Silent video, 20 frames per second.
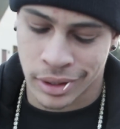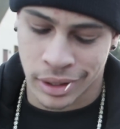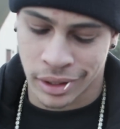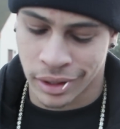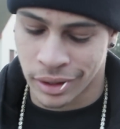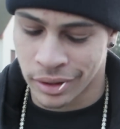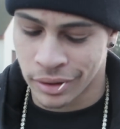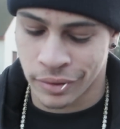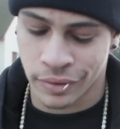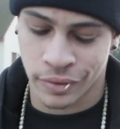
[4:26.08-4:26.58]

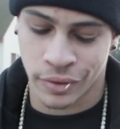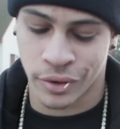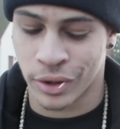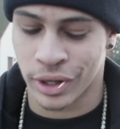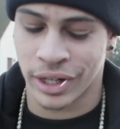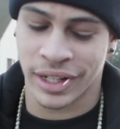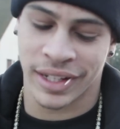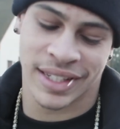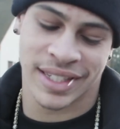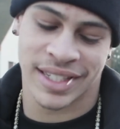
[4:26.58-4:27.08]

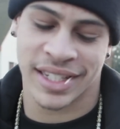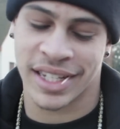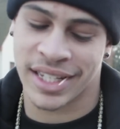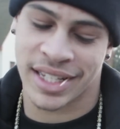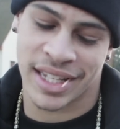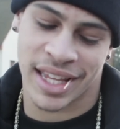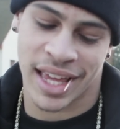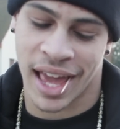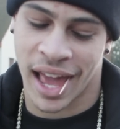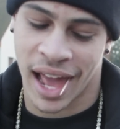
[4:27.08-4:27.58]

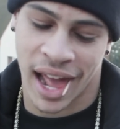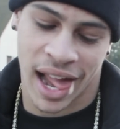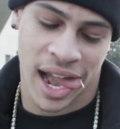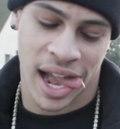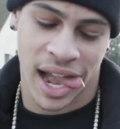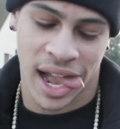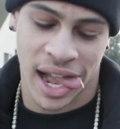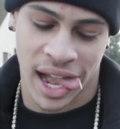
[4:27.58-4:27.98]
Nothing is said.